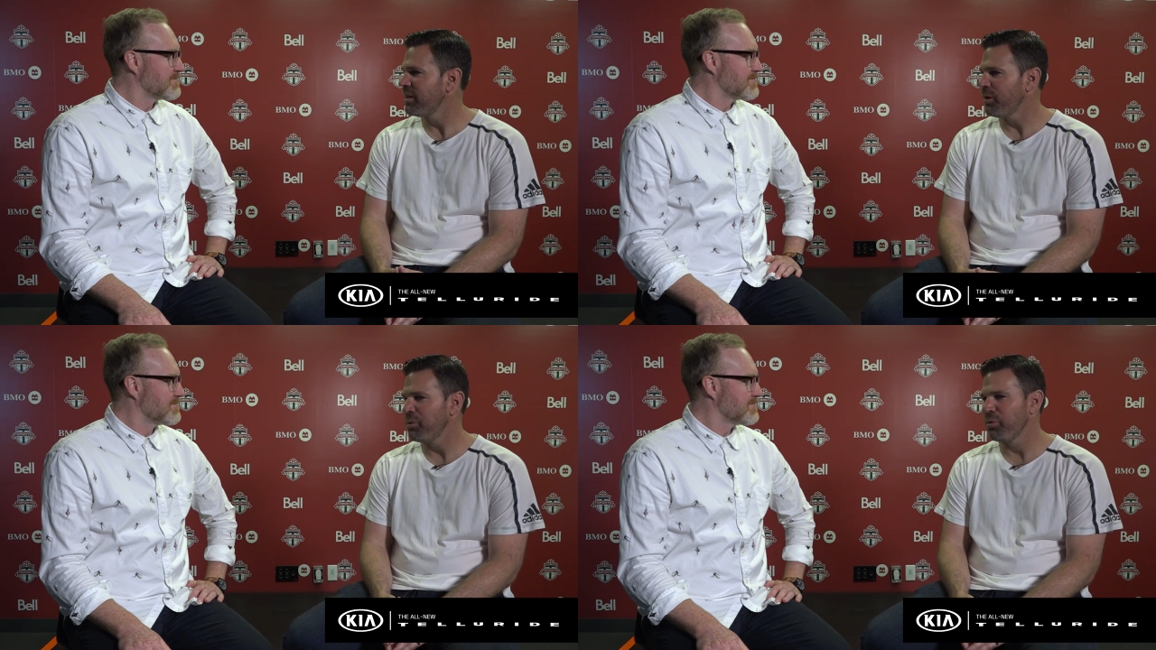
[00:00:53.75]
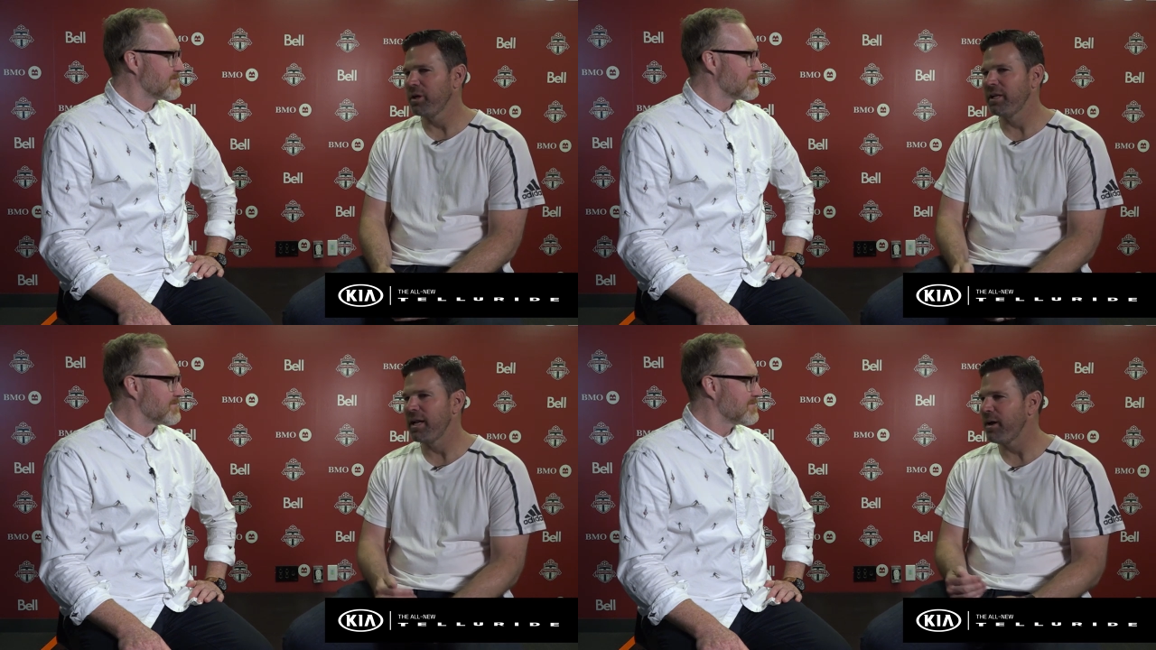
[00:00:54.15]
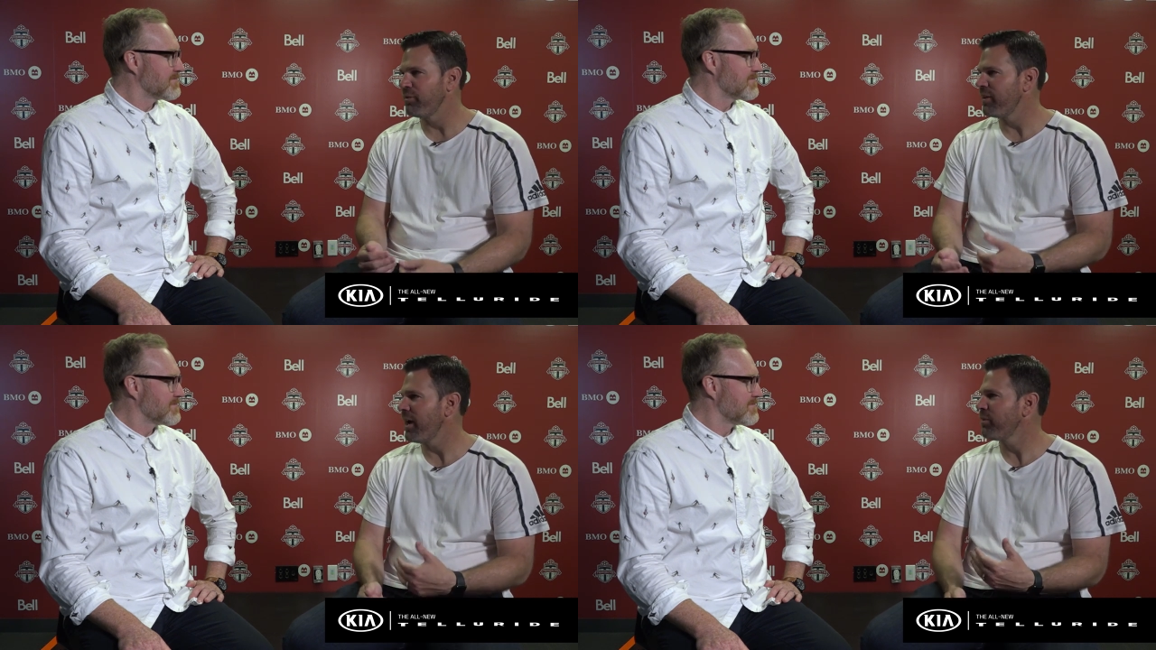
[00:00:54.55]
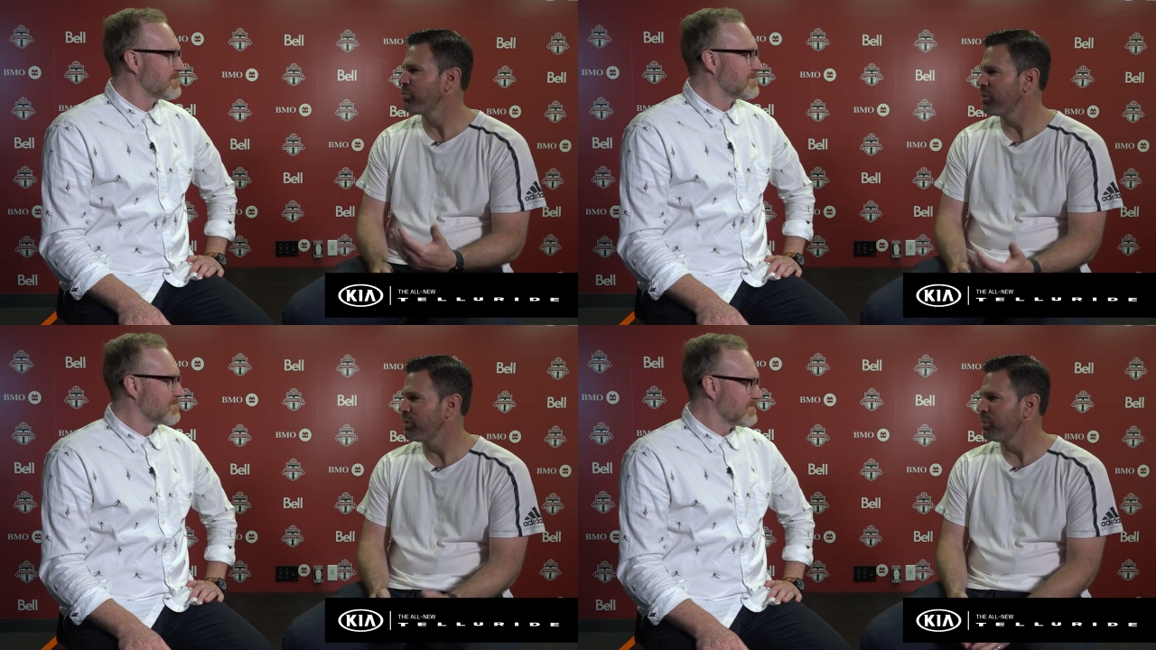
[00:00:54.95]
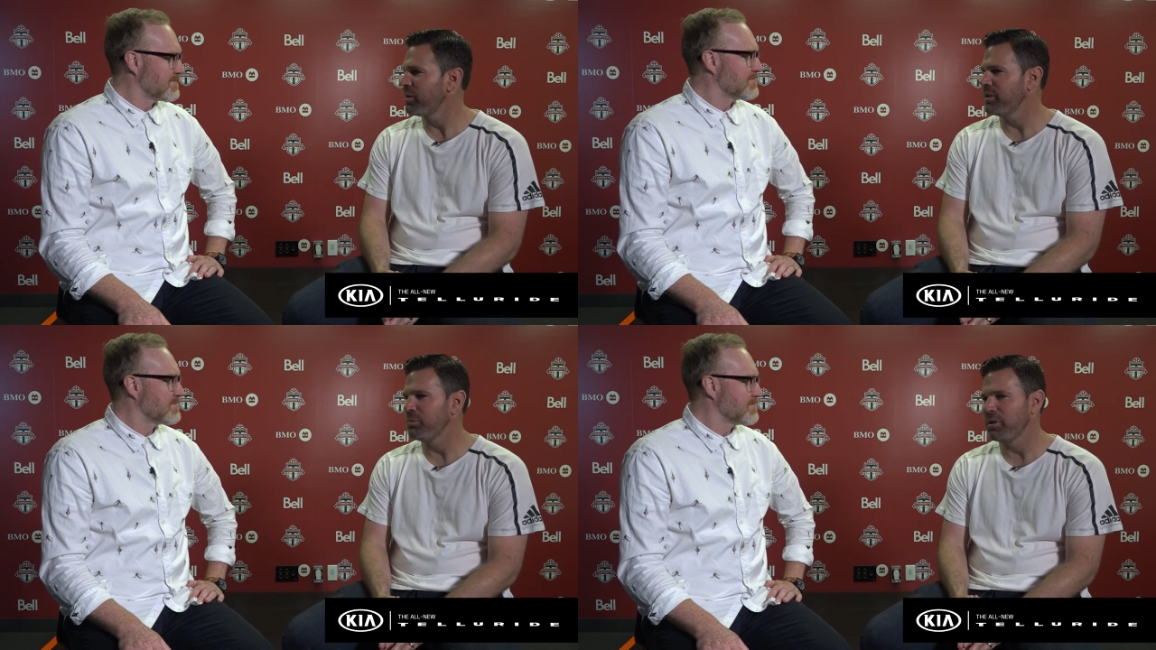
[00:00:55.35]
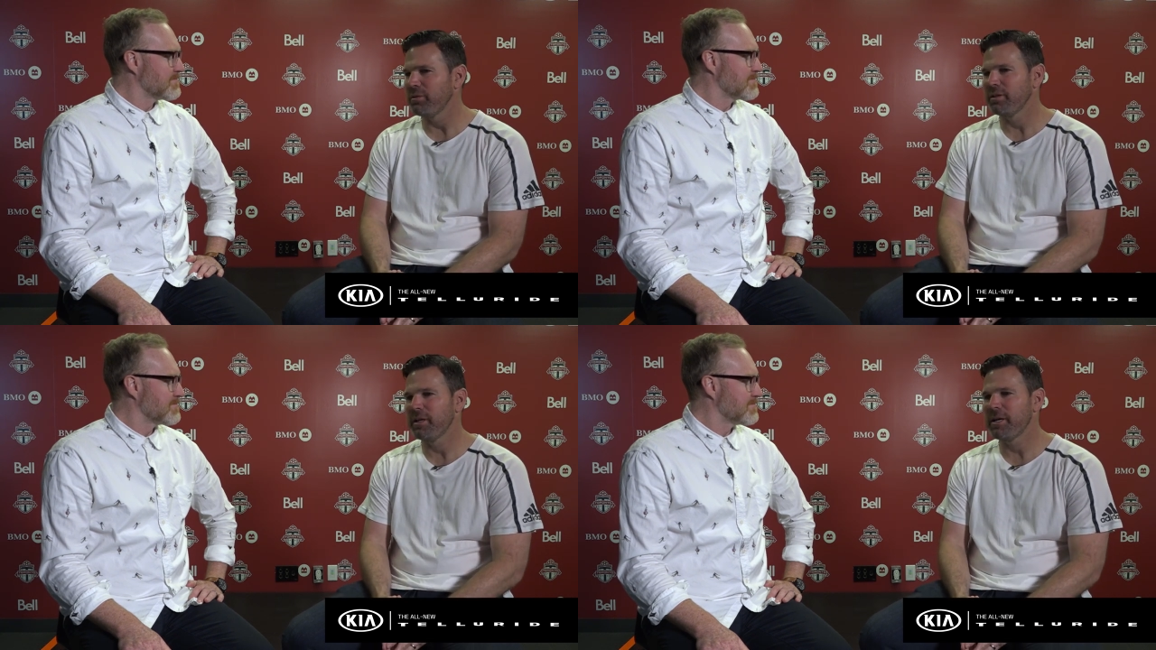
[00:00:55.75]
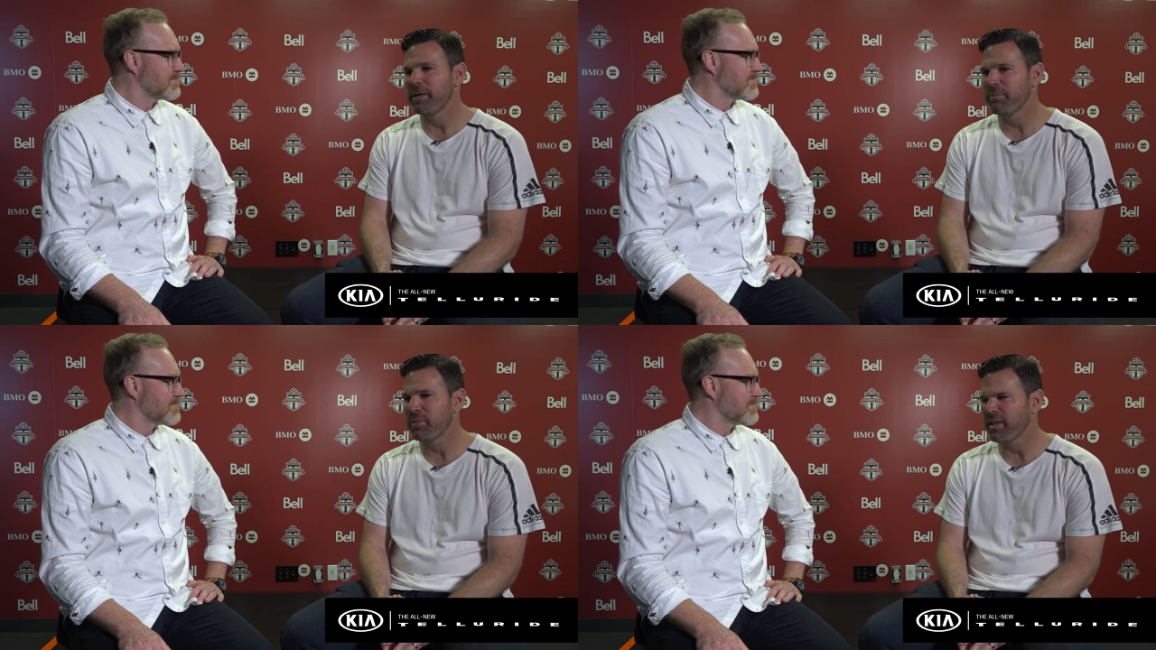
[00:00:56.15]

Speaker 1: Uh, we were in and out of that pretty quickly, but um,